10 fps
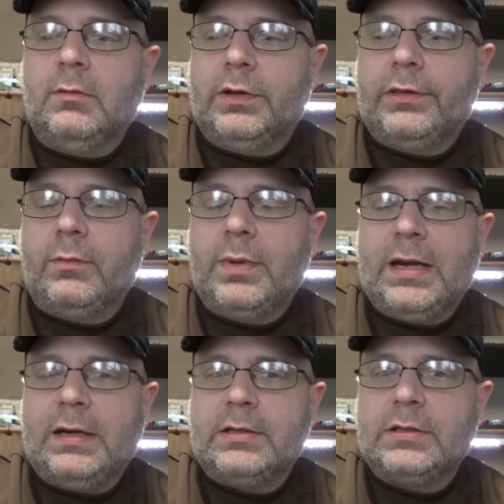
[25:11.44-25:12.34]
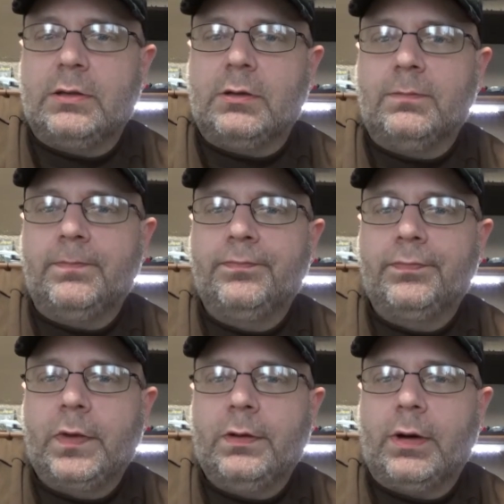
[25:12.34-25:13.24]
with your painting skill,
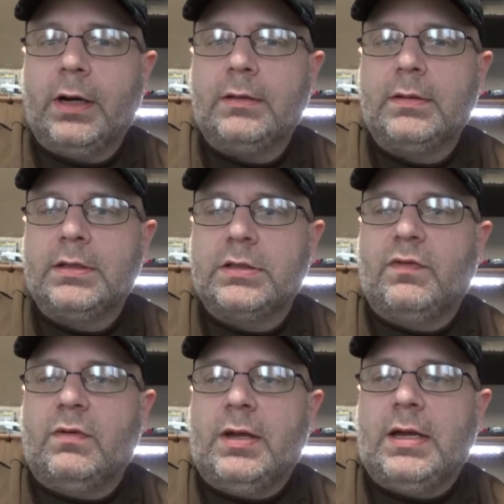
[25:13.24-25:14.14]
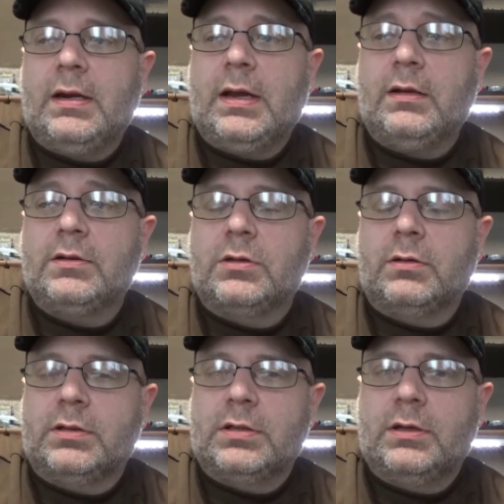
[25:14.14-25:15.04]
right? Because if you paint at a
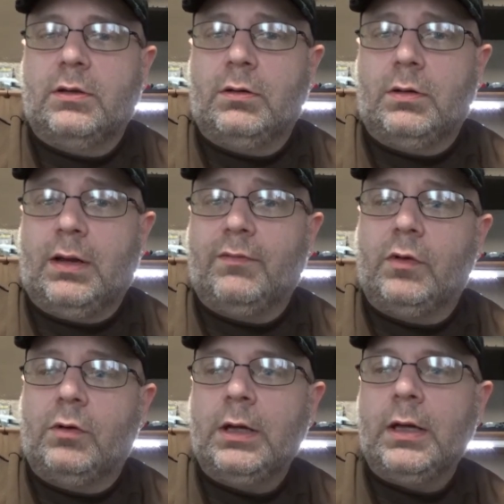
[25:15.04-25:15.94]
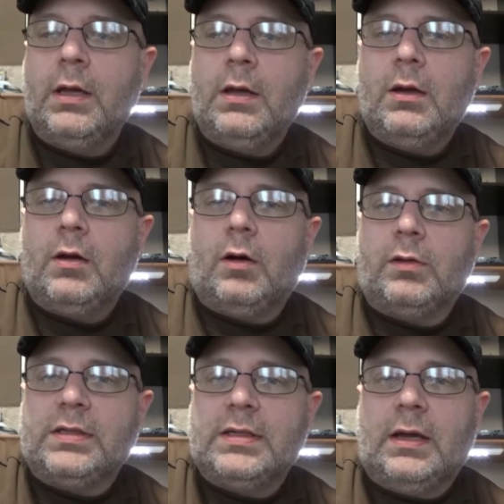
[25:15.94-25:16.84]
certain skill level
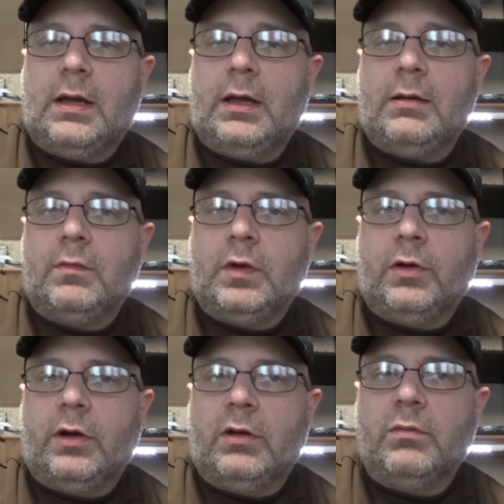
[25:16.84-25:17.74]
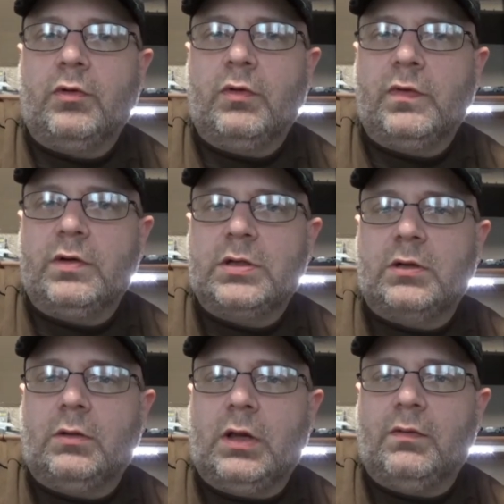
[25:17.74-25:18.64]
all the time, you're going to improve your
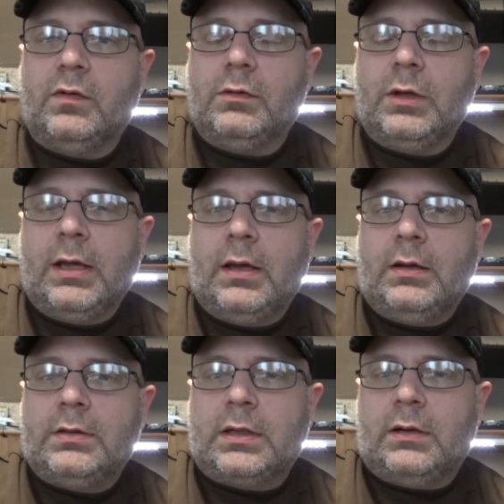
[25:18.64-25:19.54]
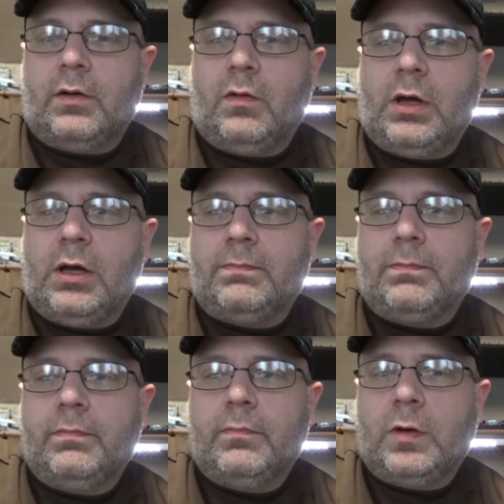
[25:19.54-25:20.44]
skill level. It's going to go up
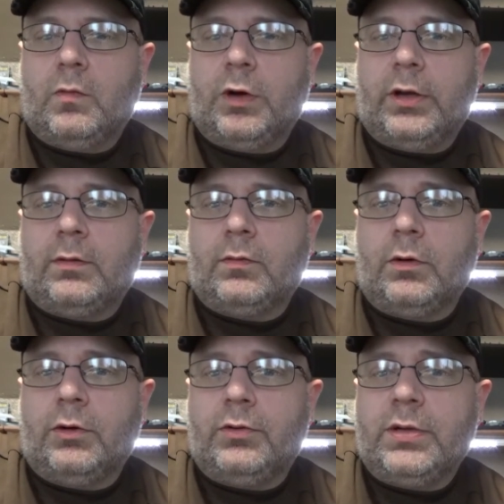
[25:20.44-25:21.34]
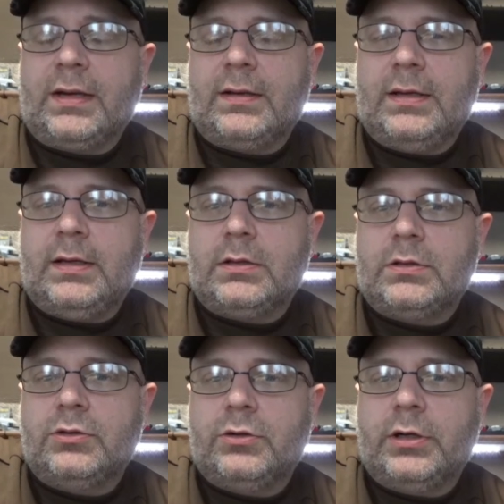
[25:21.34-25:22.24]
where you can learn new
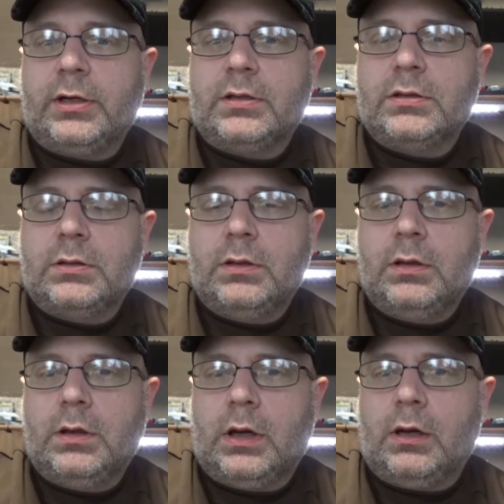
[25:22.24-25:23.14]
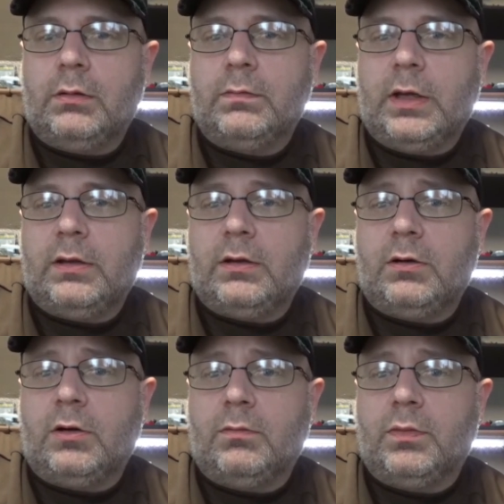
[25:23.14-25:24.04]
techniques, tricks, and then
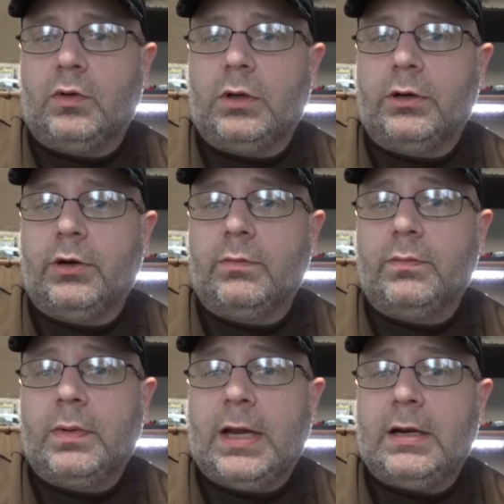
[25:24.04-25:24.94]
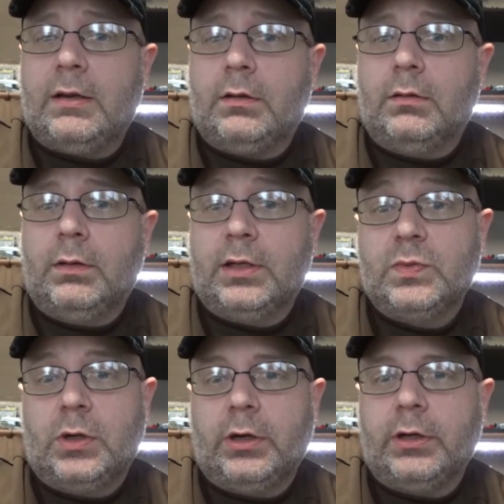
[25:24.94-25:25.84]
you can build on your painting
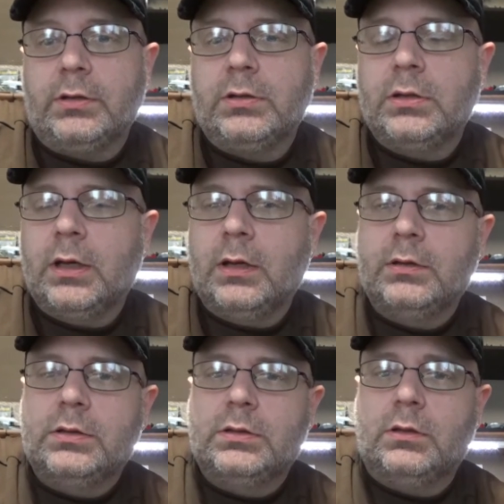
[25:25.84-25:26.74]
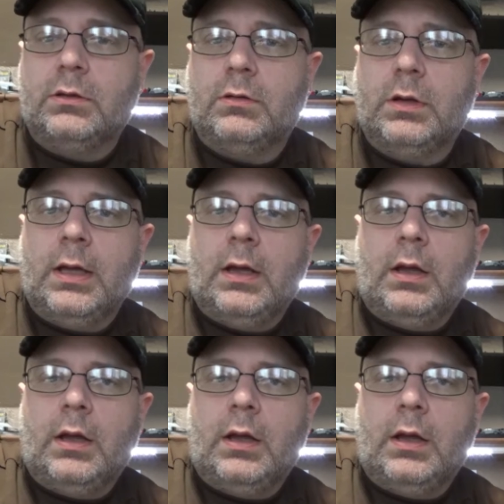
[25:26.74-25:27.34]
experience. So